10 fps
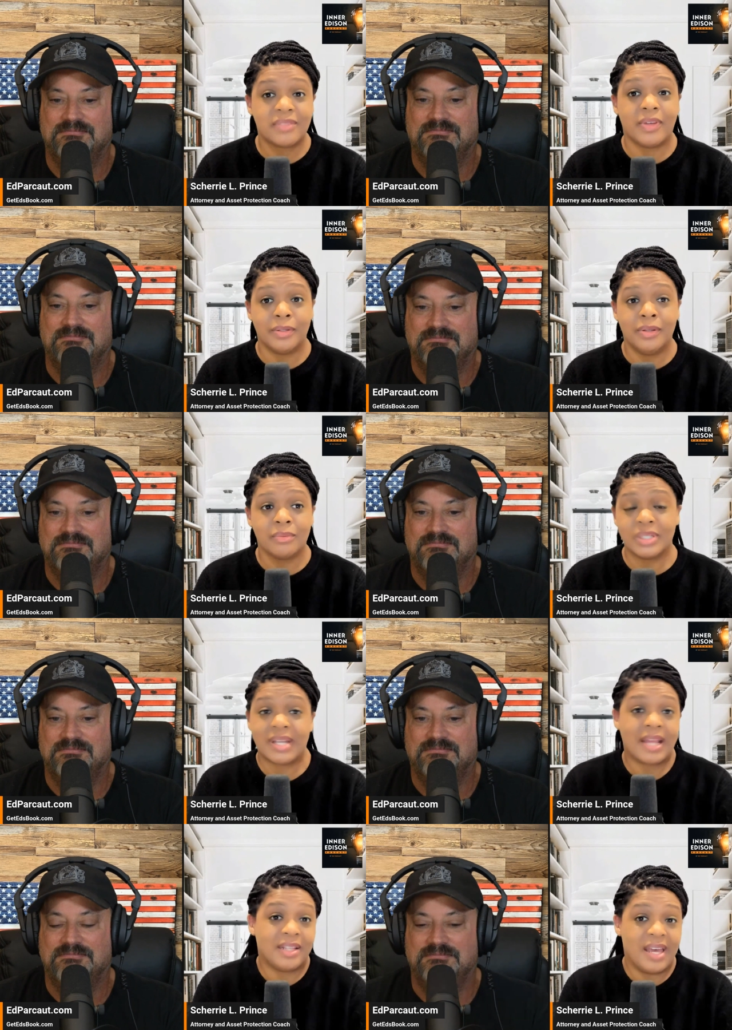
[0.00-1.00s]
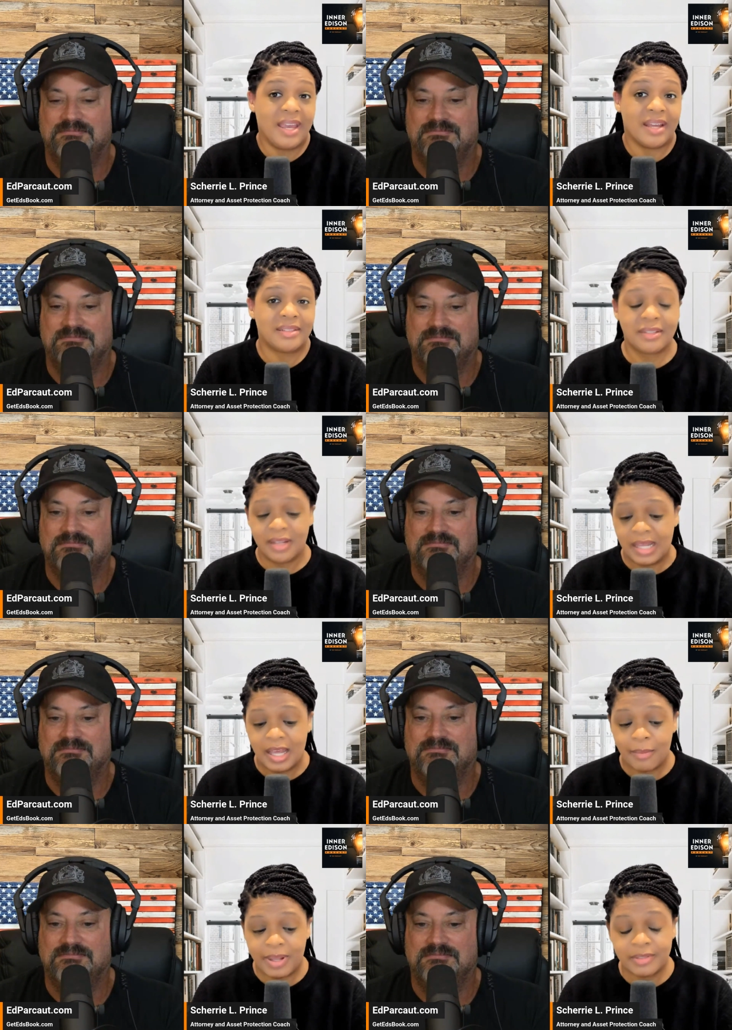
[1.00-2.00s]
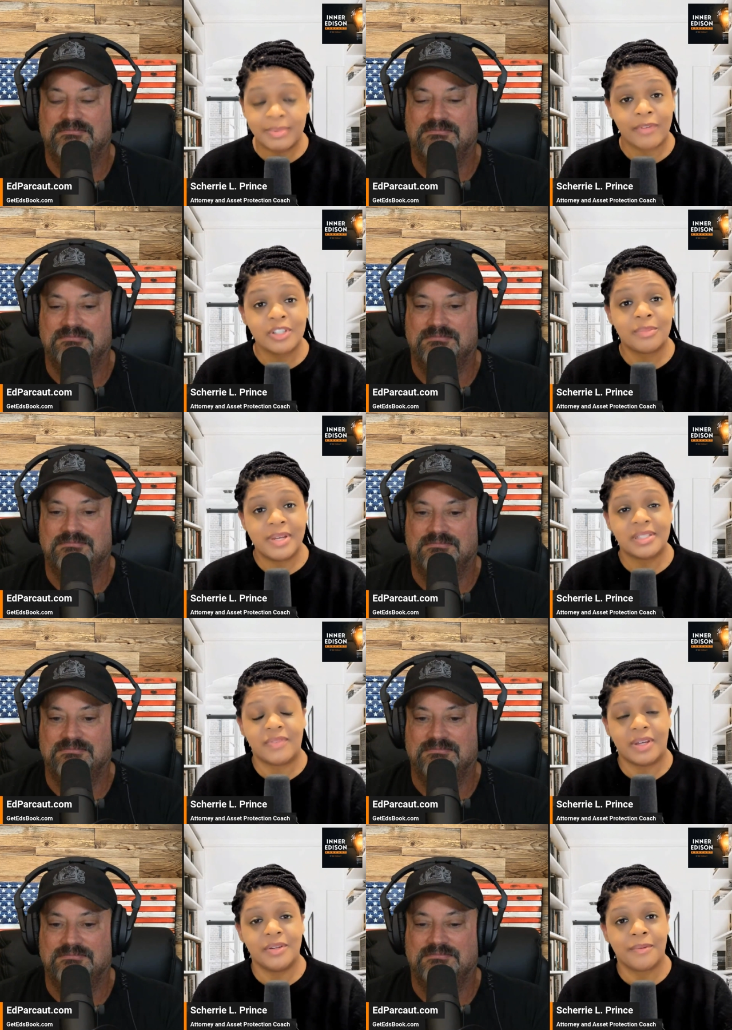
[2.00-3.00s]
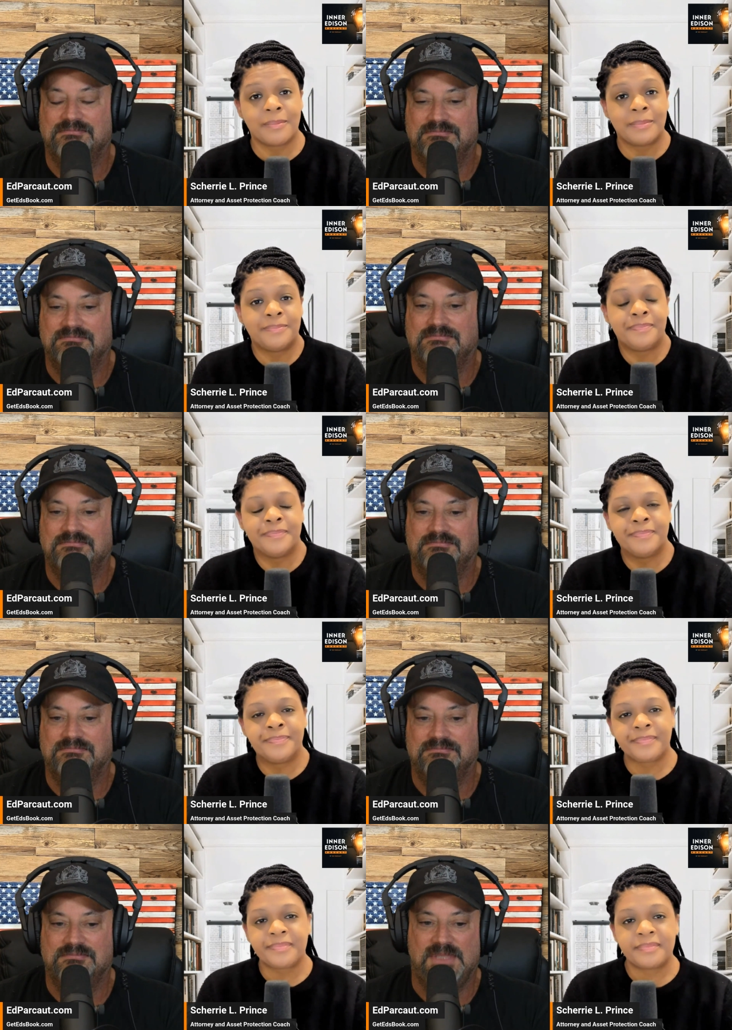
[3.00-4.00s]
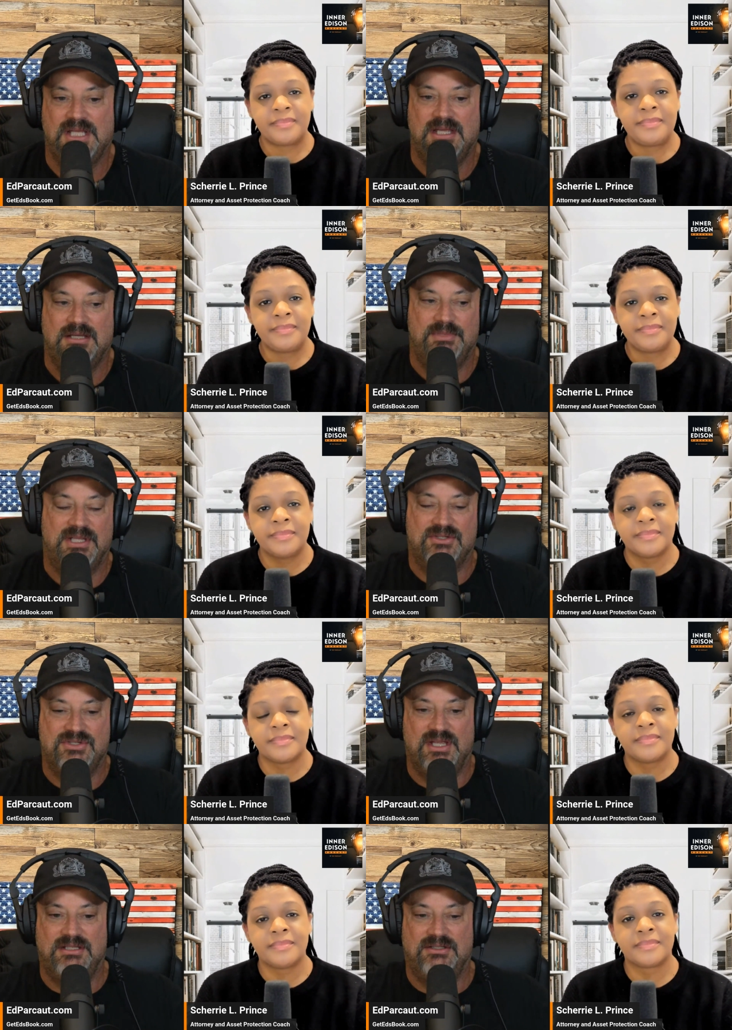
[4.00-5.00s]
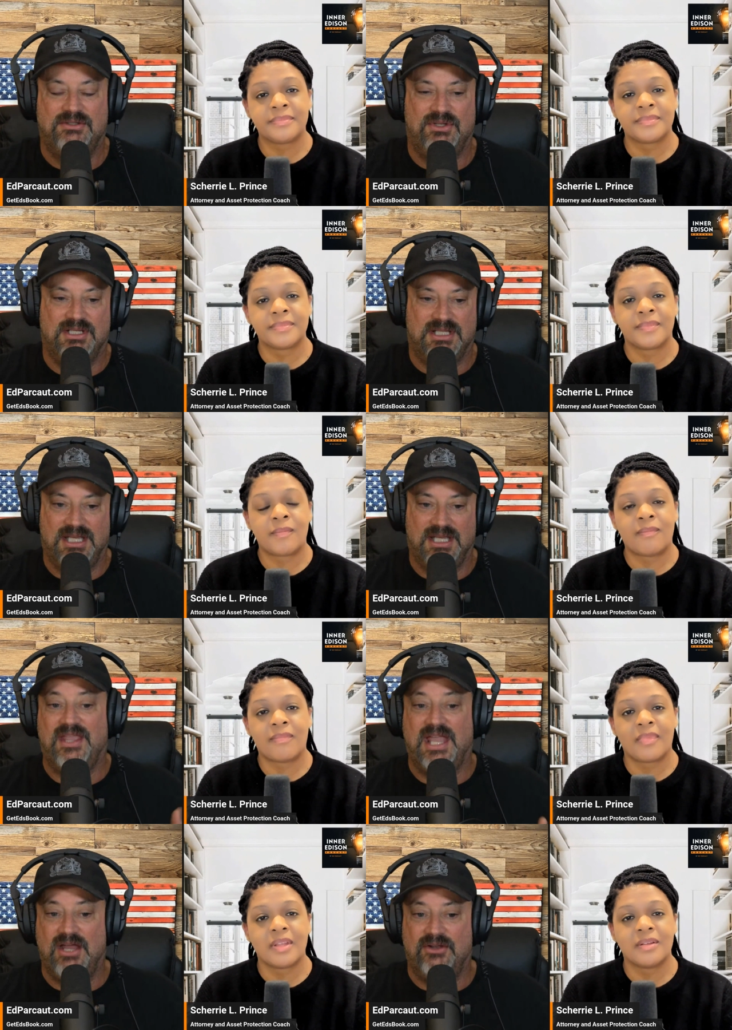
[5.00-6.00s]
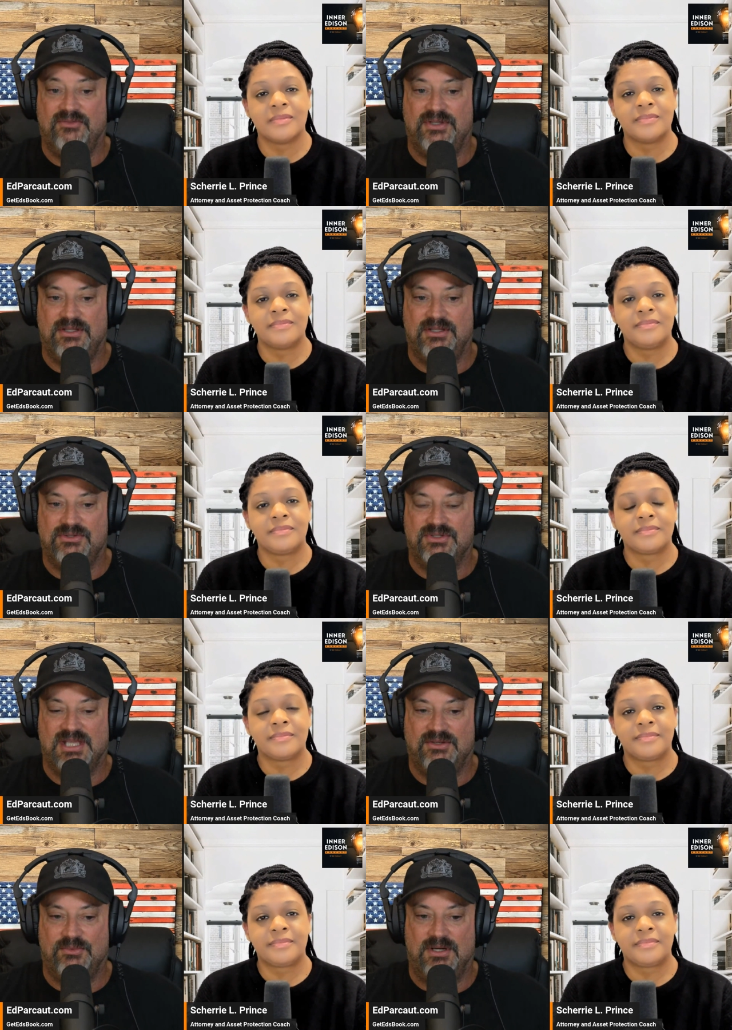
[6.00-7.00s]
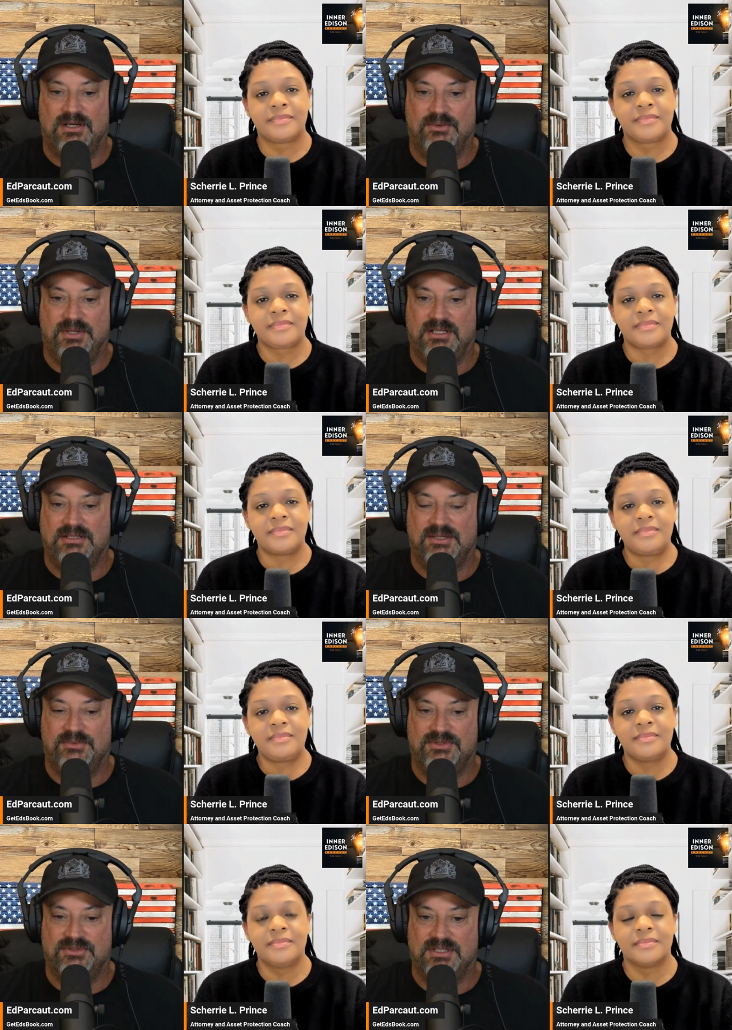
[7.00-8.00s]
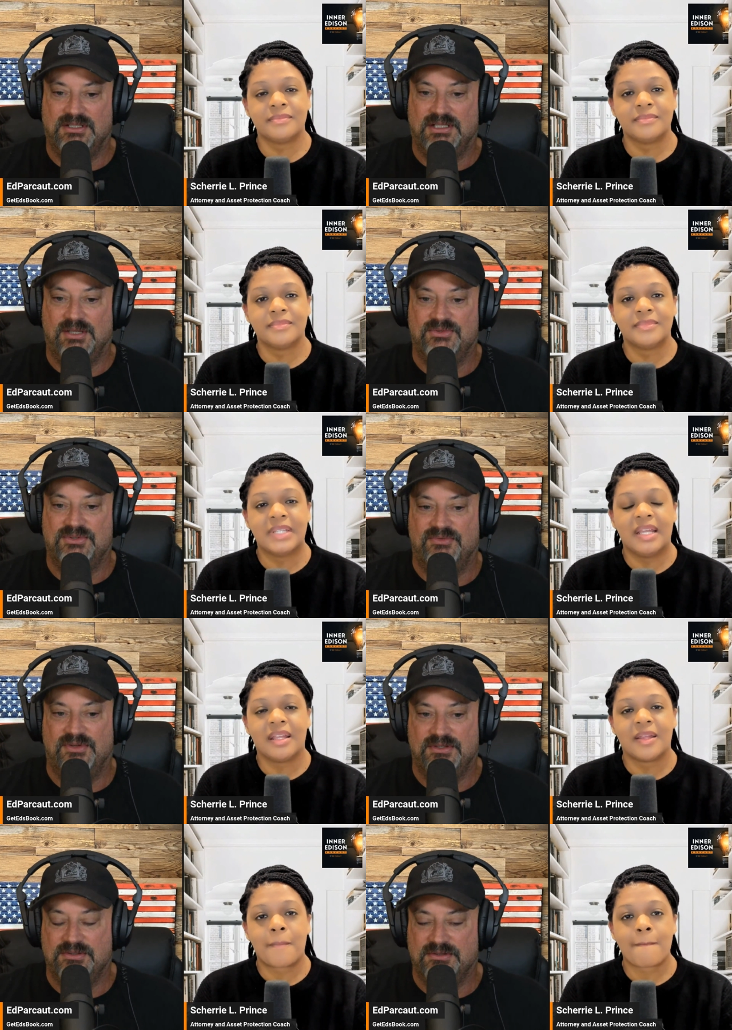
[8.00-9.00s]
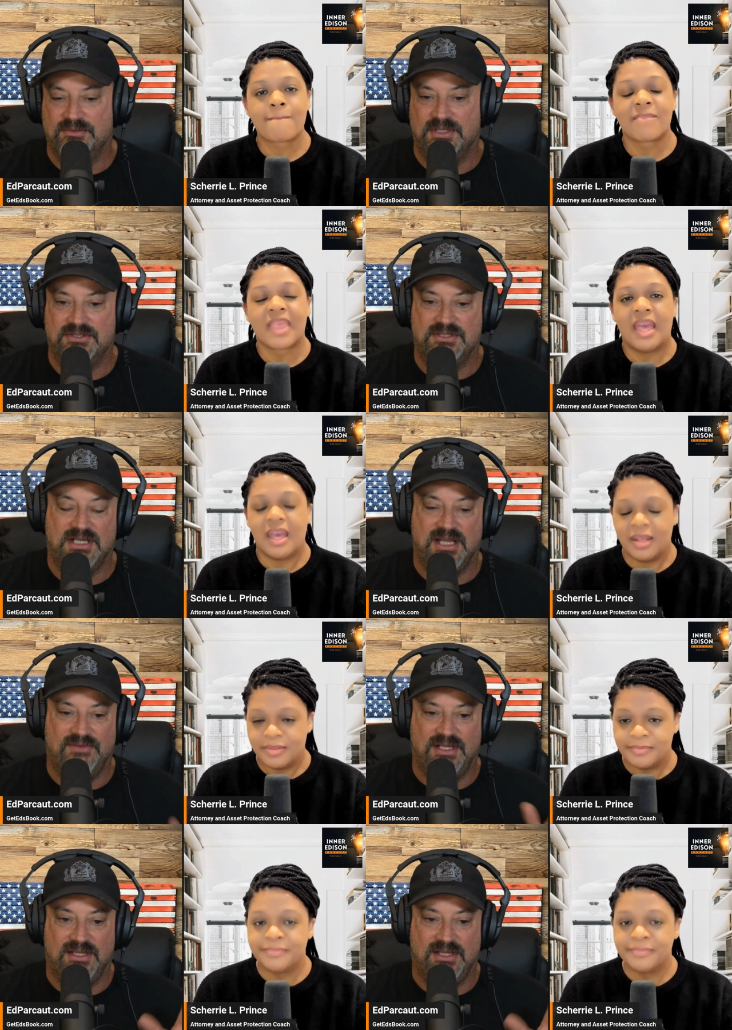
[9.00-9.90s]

Speaker 1: failure. Was not the last, but that was my first business failure.
Speaker 2: Because you had, you didn't get anything out of it. You just had to walk away. Is that what you're saying? That was your failure because you didn't have anything in